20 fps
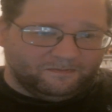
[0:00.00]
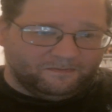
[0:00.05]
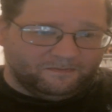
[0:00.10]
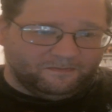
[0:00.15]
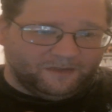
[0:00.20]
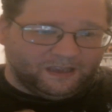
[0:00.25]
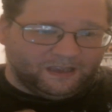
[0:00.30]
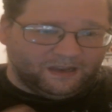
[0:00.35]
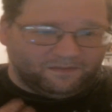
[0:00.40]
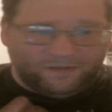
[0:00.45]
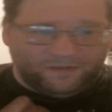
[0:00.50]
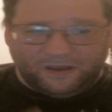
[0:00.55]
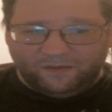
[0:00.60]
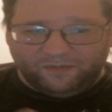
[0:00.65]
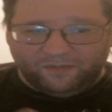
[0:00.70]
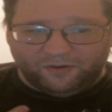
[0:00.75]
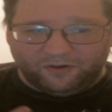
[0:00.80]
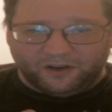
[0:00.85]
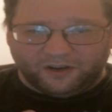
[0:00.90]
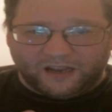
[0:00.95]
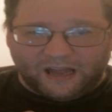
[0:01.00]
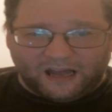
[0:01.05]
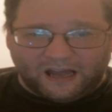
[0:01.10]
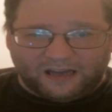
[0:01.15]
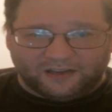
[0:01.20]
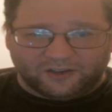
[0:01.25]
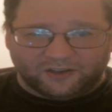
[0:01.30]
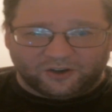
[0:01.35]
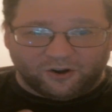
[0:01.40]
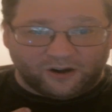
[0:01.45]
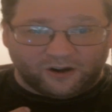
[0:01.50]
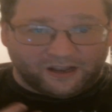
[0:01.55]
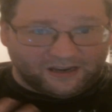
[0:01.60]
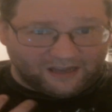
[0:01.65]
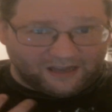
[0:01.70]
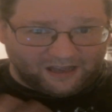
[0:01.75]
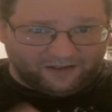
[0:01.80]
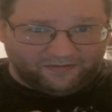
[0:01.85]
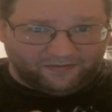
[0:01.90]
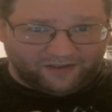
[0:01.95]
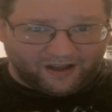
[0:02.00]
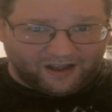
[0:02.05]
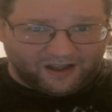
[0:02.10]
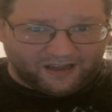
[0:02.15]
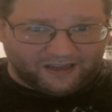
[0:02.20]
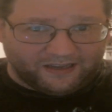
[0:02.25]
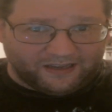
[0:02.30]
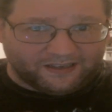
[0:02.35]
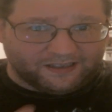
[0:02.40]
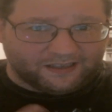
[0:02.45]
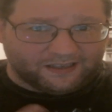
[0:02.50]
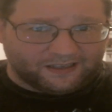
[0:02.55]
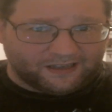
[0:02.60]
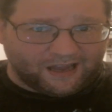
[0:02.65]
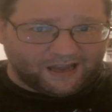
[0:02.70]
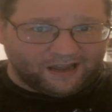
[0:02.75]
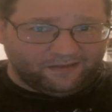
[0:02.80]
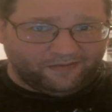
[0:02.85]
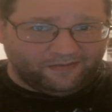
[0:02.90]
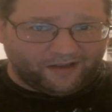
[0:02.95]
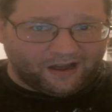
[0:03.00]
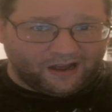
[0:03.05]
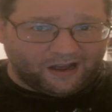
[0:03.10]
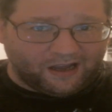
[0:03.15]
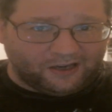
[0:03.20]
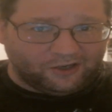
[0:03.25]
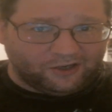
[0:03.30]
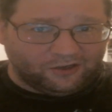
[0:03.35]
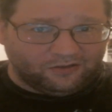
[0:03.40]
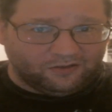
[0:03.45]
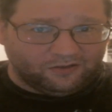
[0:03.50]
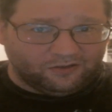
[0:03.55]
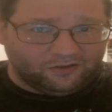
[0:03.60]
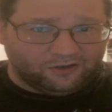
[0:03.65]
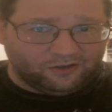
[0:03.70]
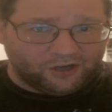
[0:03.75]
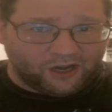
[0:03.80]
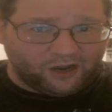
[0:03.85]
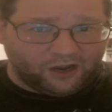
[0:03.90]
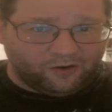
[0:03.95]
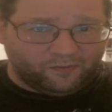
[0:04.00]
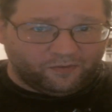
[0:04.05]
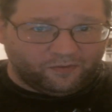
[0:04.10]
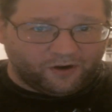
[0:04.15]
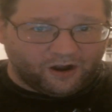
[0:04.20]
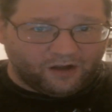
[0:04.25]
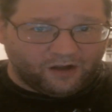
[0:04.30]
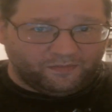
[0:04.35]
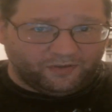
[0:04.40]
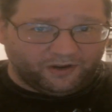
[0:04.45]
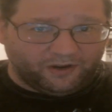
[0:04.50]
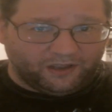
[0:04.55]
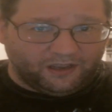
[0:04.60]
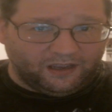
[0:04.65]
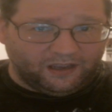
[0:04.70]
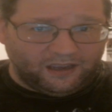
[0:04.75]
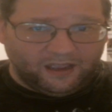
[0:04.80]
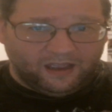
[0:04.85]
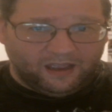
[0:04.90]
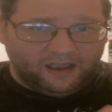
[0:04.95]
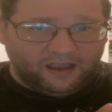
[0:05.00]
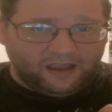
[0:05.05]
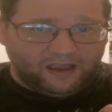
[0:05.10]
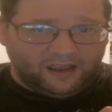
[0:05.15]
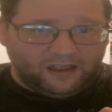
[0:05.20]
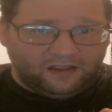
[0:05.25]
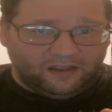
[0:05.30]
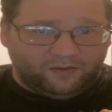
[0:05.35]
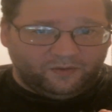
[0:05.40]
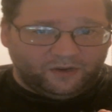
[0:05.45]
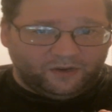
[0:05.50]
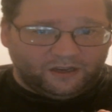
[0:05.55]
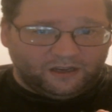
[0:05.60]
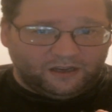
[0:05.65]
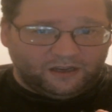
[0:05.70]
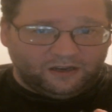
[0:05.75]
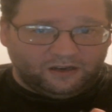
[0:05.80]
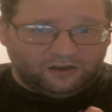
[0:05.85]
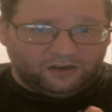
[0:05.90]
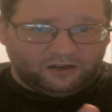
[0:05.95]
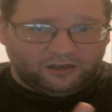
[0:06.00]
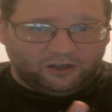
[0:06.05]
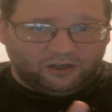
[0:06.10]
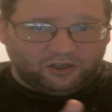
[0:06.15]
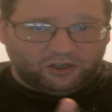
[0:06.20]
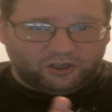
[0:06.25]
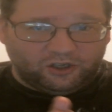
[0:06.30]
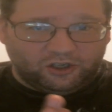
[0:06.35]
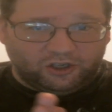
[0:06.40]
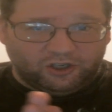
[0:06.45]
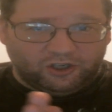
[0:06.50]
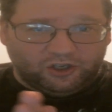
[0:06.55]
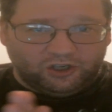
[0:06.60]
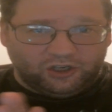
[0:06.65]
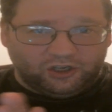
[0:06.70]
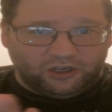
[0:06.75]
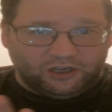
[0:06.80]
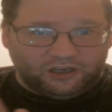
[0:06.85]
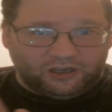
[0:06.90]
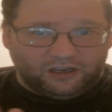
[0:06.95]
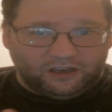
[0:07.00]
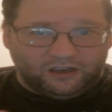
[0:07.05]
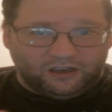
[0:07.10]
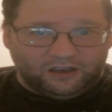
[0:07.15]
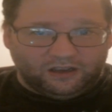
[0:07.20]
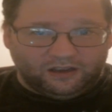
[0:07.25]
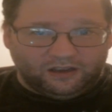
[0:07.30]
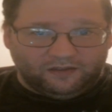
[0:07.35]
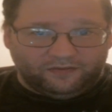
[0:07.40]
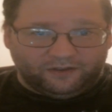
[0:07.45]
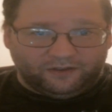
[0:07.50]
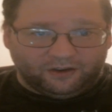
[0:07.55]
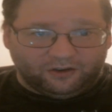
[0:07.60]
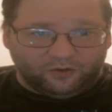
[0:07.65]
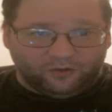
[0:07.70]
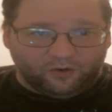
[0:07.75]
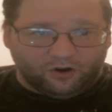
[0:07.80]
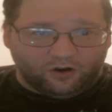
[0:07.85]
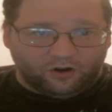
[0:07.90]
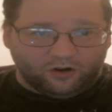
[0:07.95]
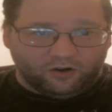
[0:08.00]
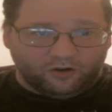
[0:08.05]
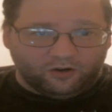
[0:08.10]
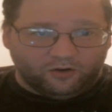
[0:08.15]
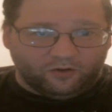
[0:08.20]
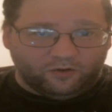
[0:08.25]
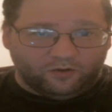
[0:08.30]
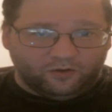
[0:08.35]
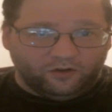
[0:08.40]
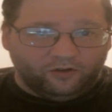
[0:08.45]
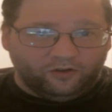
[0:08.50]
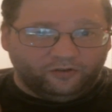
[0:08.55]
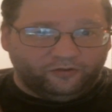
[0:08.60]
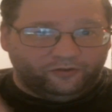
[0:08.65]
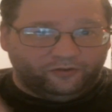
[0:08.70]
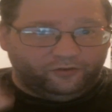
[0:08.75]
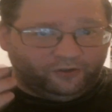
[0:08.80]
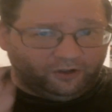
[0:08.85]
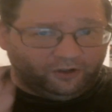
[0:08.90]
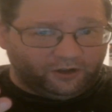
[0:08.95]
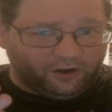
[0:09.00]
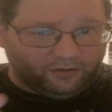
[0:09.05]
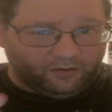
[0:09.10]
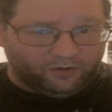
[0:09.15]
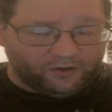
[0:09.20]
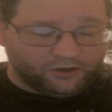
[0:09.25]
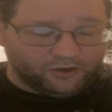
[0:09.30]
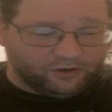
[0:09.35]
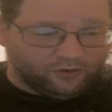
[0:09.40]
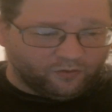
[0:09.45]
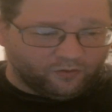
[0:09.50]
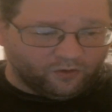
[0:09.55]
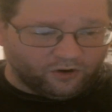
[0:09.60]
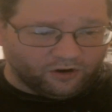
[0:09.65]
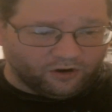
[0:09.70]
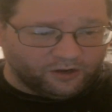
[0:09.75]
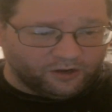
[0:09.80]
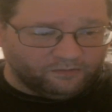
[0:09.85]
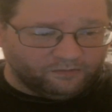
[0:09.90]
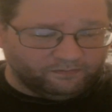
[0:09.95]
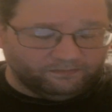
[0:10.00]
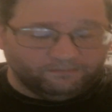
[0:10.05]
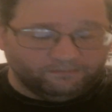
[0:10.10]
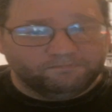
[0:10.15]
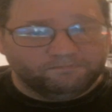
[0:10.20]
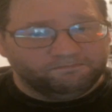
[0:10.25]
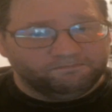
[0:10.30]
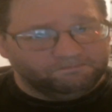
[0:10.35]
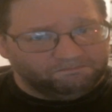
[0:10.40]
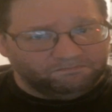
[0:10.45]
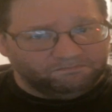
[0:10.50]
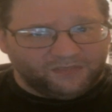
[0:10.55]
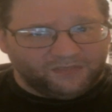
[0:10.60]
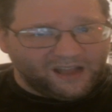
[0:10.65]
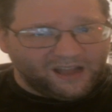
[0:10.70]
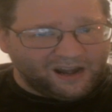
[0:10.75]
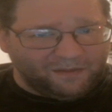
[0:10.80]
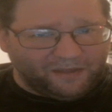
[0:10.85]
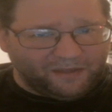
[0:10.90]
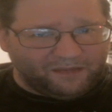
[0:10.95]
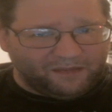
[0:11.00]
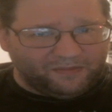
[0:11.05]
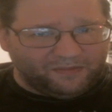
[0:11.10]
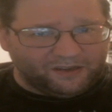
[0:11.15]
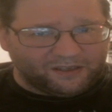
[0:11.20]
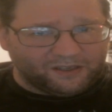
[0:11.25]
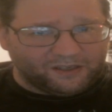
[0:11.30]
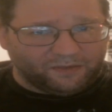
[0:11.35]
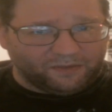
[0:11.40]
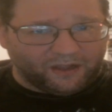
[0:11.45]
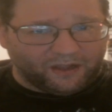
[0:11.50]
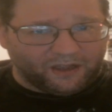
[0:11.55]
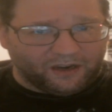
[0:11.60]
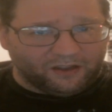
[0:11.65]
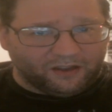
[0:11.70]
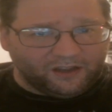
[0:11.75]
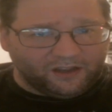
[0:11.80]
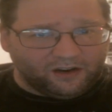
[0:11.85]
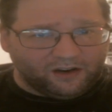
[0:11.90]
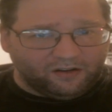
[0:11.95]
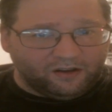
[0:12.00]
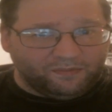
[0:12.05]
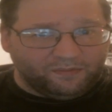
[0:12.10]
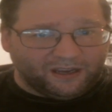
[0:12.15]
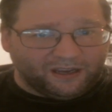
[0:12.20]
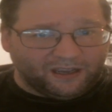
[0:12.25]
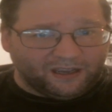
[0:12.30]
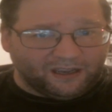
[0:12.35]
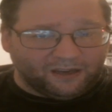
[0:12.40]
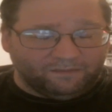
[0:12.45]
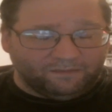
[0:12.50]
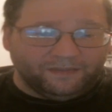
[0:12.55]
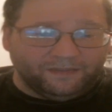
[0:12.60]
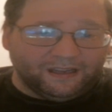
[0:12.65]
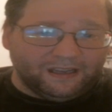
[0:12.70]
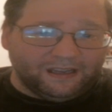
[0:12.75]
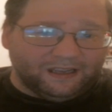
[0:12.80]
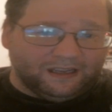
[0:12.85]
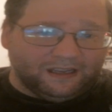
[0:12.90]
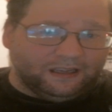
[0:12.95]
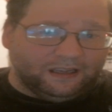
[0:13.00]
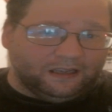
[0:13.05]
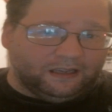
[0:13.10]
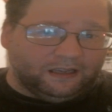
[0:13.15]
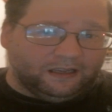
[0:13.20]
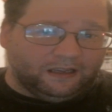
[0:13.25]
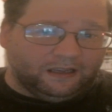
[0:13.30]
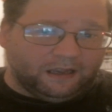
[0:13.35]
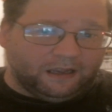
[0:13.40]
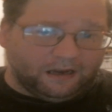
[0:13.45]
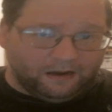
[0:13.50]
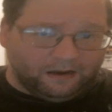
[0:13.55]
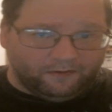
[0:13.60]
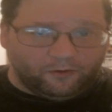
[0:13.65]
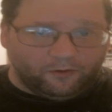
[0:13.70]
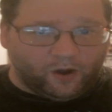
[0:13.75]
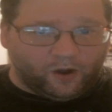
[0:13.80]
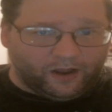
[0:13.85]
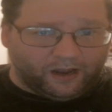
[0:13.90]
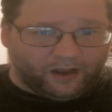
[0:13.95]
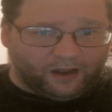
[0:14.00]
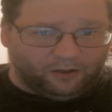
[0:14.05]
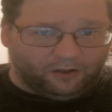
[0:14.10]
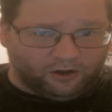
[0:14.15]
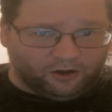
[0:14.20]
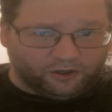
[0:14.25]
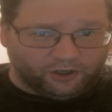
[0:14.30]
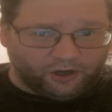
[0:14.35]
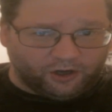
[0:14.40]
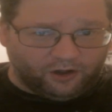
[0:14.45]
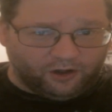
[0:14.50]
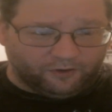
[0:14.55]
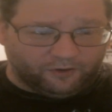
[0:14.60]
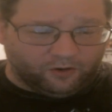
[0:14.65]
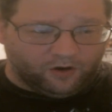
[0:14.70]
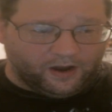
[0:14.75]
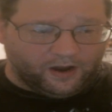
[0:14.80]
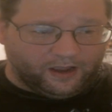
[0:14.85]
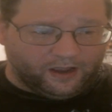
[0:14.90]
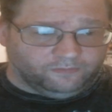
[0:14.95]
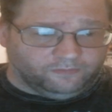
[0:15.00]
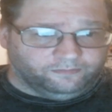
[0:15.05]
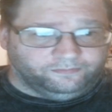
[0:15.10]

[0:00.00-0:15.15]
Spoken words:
get people to kind of start identifying it as a sci-fi channel property, and then we shift into our own fully original work. Not a bad business plan in theory, but again, it never quite got launched off the ground.